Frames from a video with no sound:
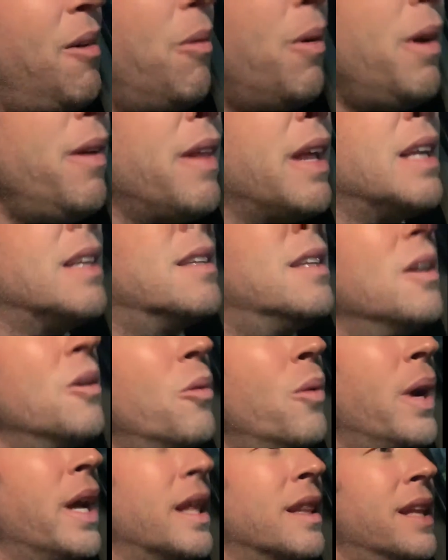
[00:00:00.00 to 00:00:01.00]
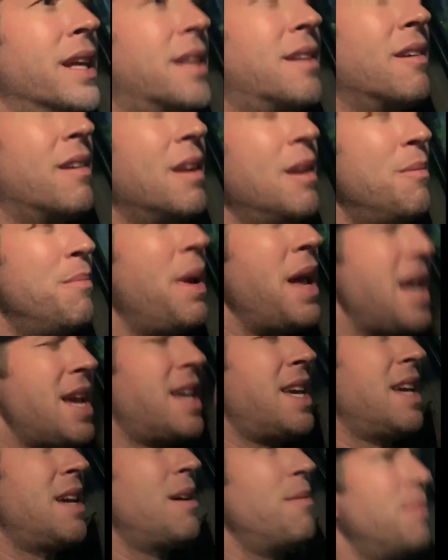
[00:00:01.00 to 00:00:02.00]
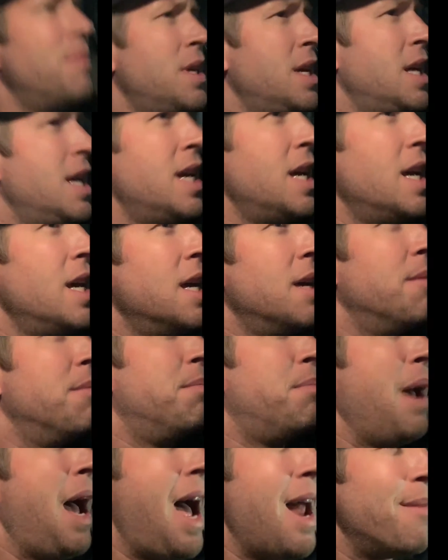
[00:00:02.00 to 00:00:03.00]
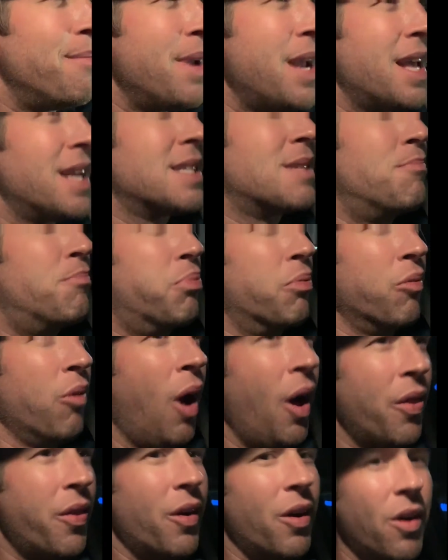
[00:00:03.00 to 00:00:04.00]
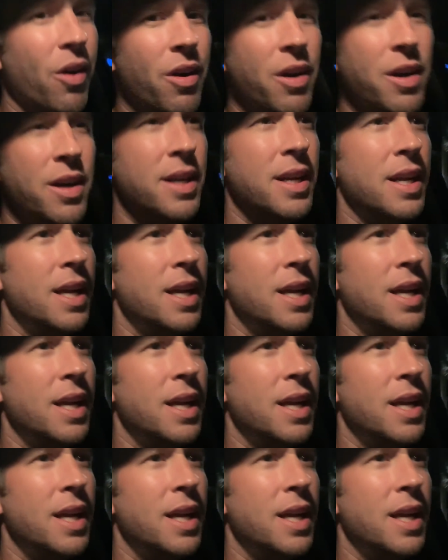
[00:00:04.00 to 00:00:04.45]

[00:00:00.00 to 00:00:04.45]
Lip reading: what are they doing? Like, they're going to make him Batman's brother.